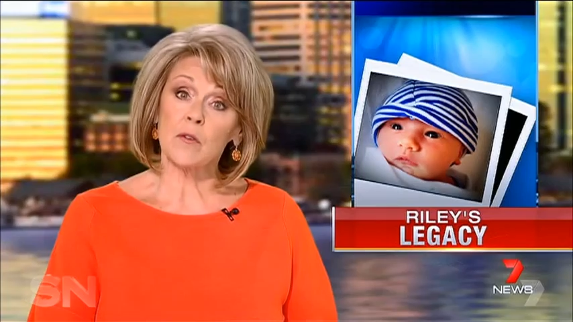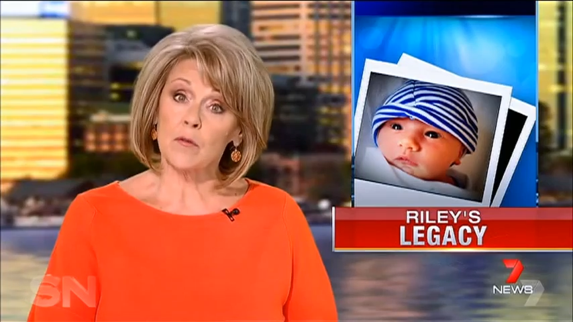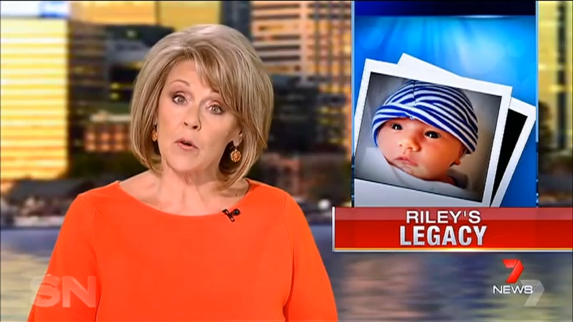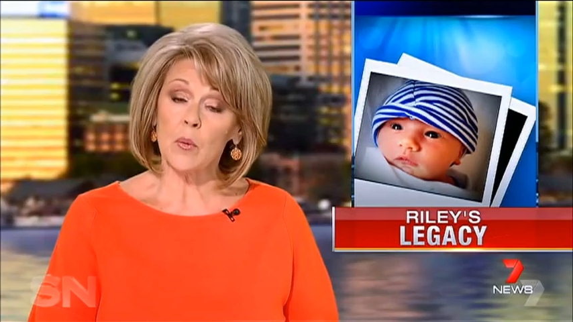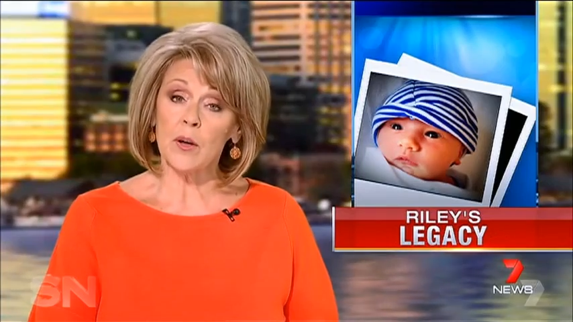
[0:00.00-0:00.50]
Speaker 1: of a
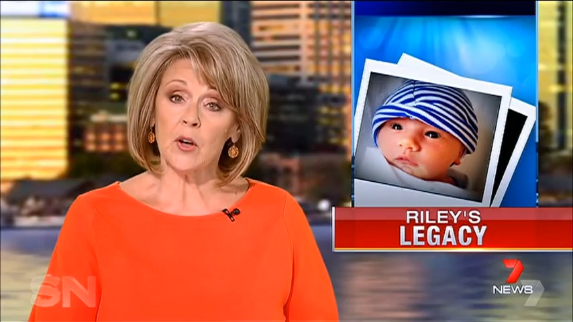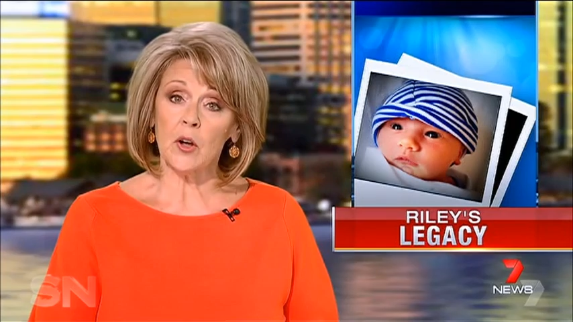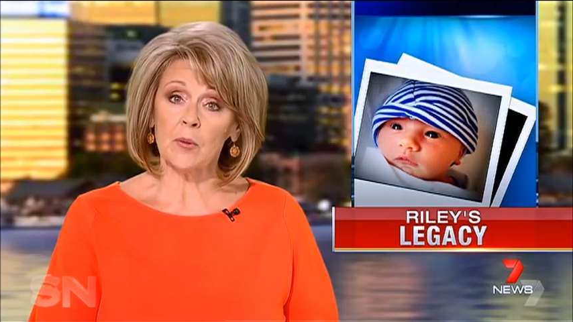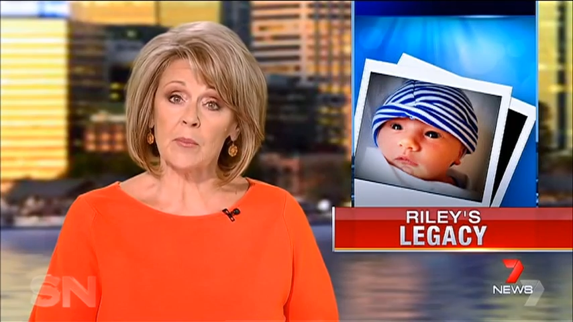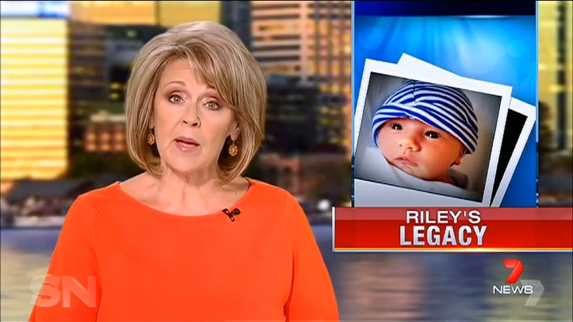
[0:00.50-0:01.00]

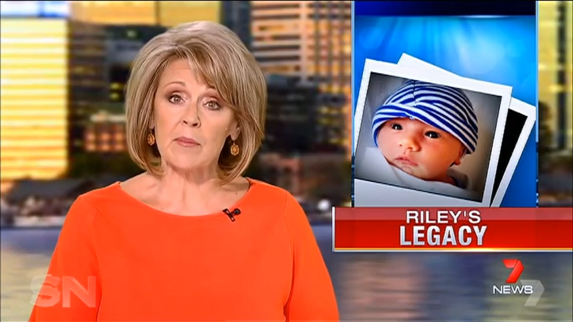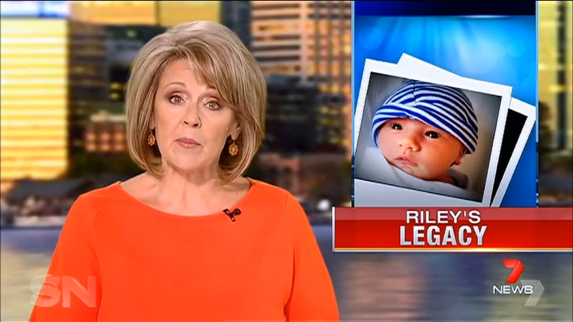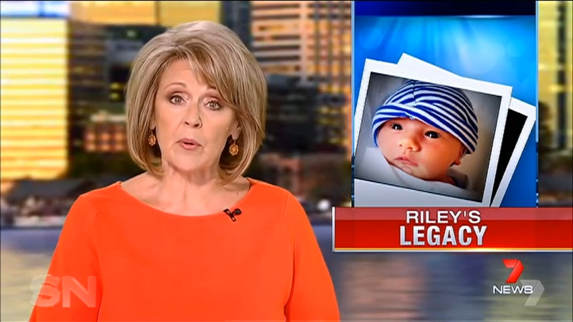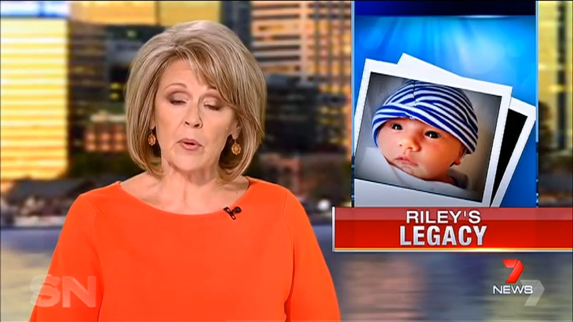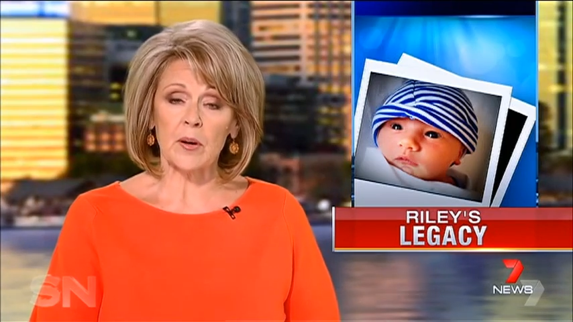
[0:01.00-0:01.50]
four-week-old
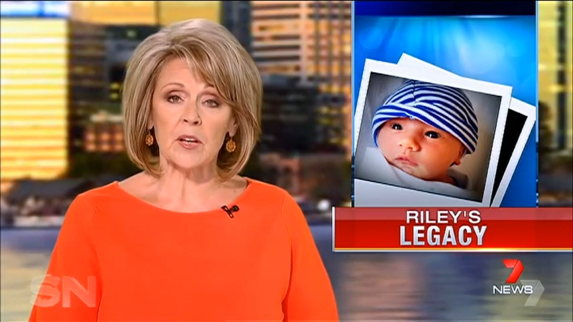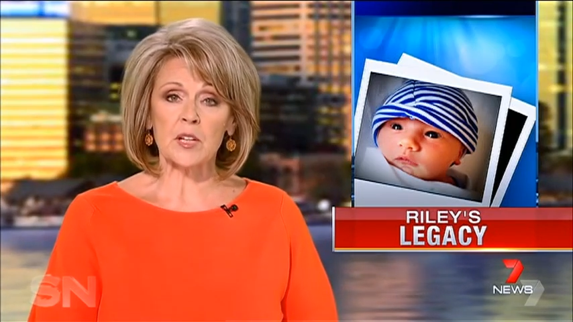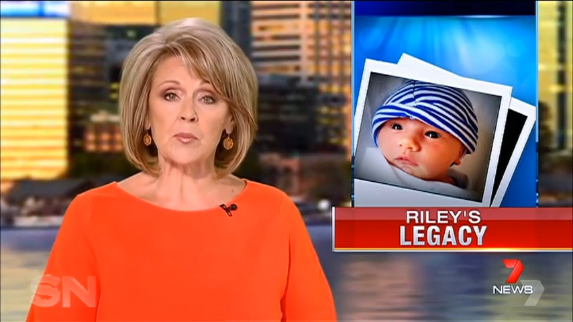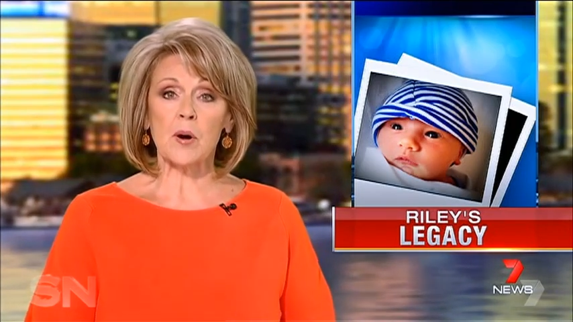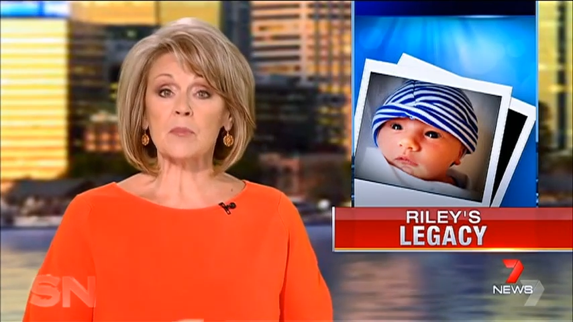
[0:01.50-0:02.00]
baby boy
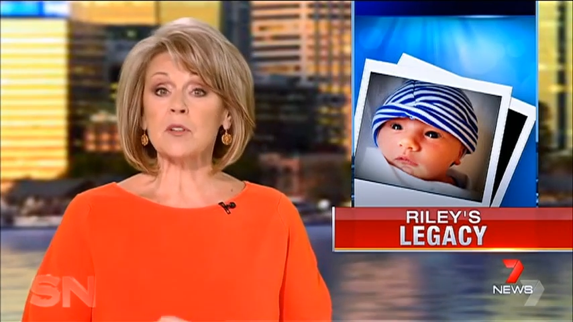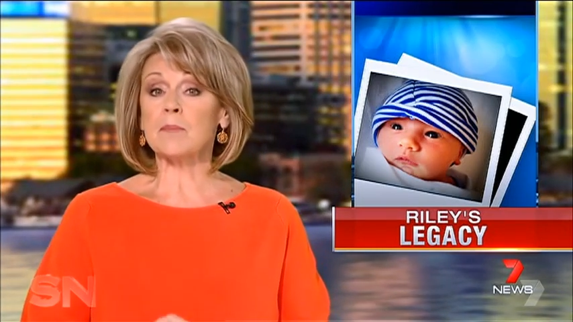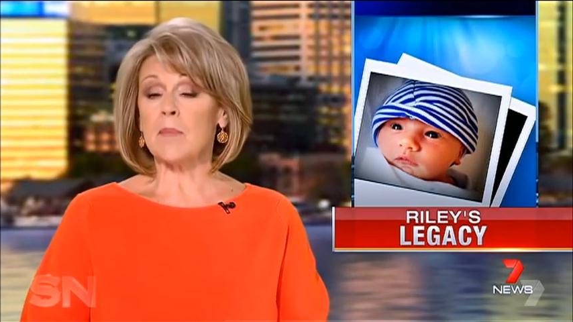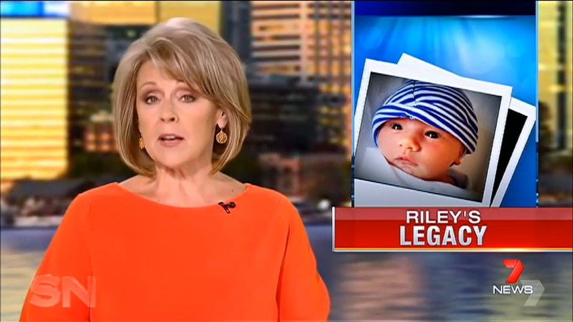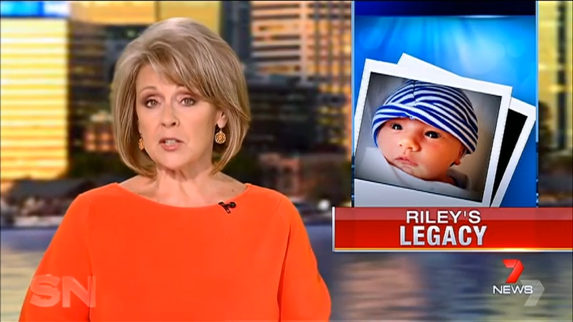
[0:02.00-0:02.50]
has
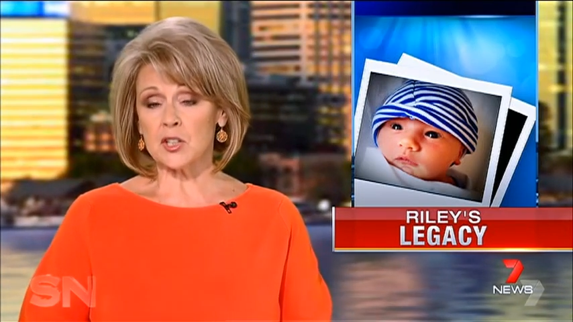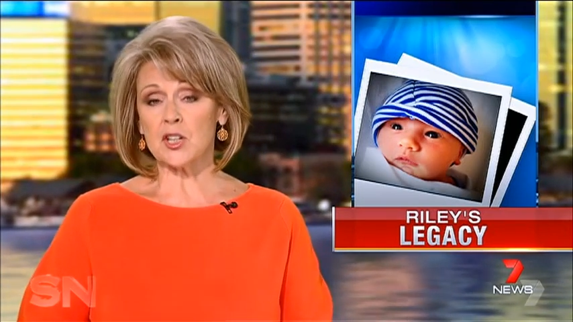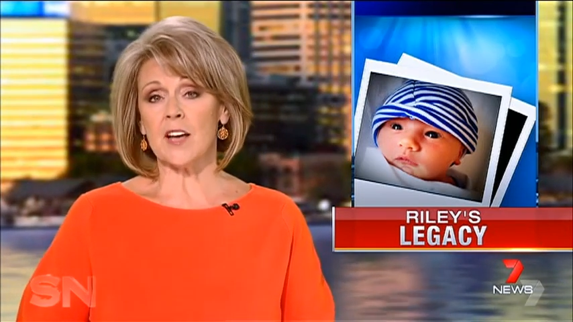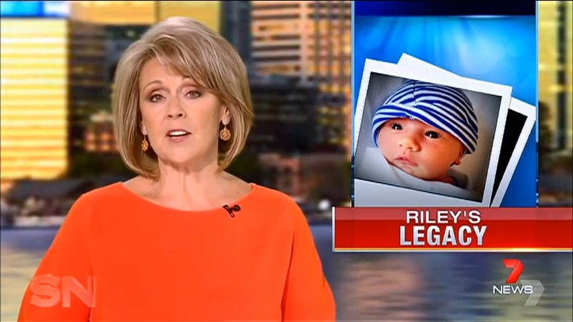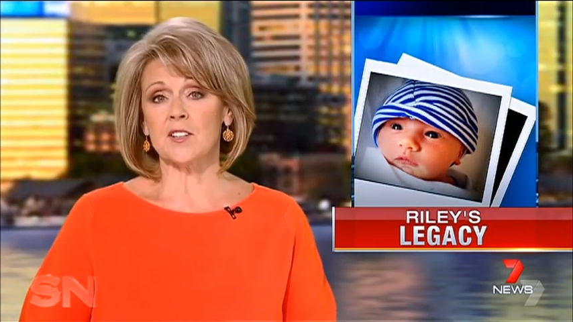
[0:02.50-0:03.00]
prompted major
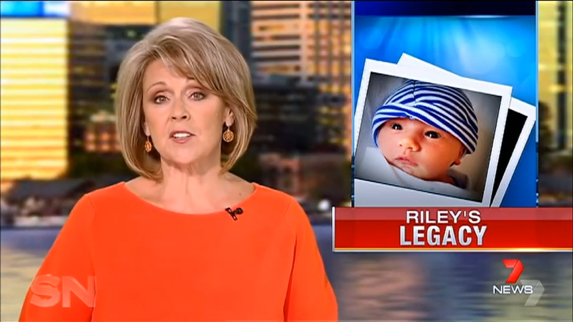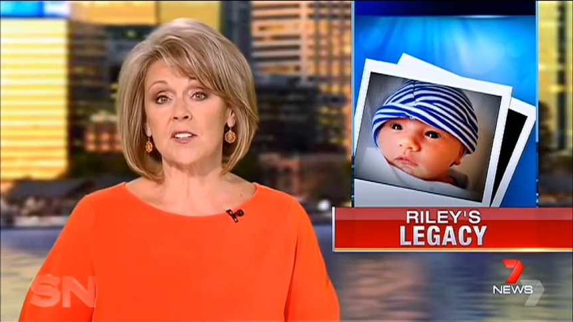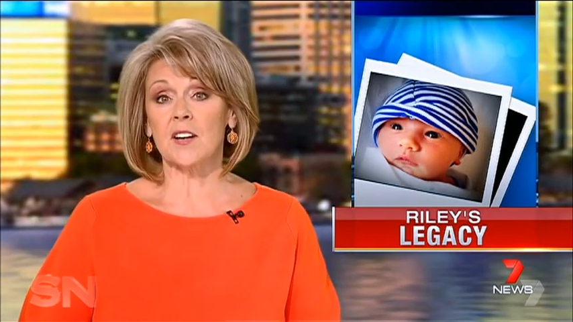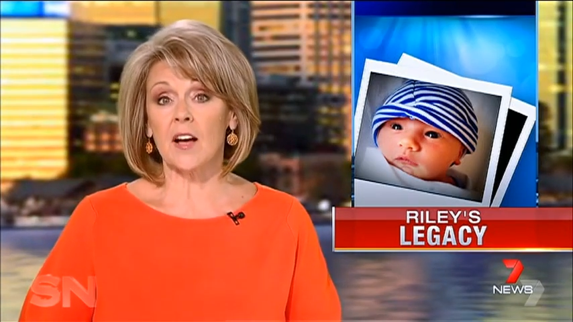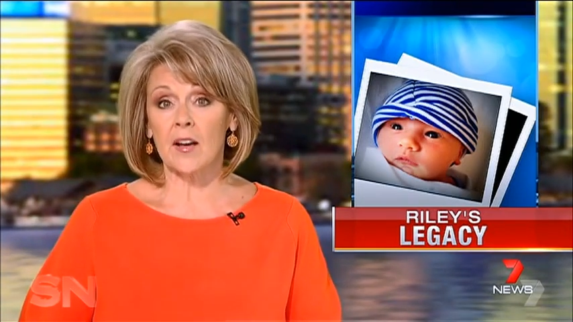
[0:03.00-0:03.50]

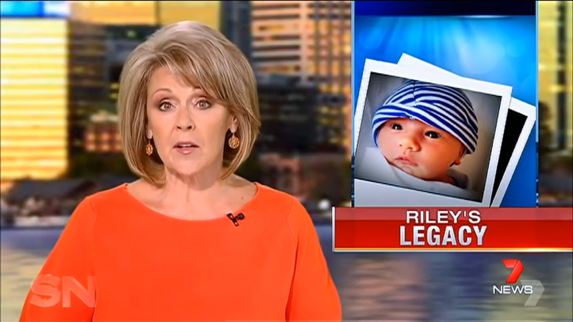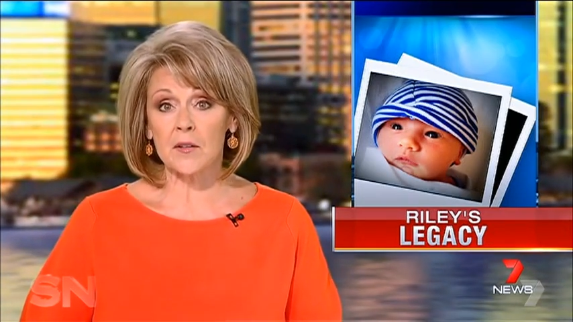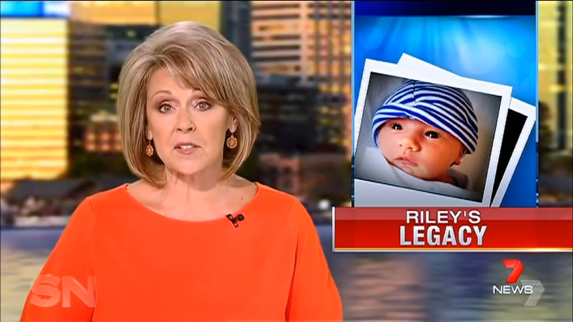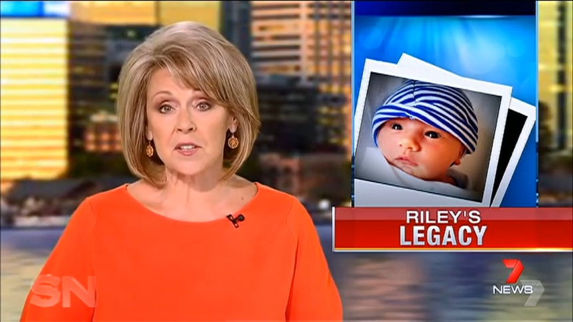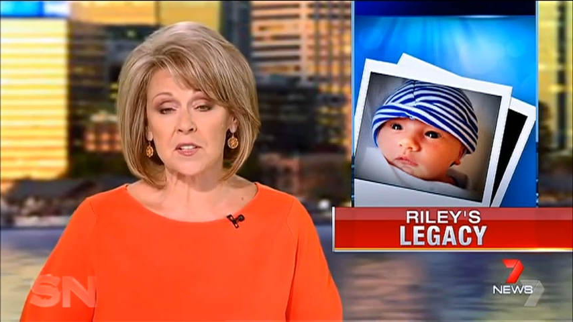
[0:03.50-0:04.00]
changes in our health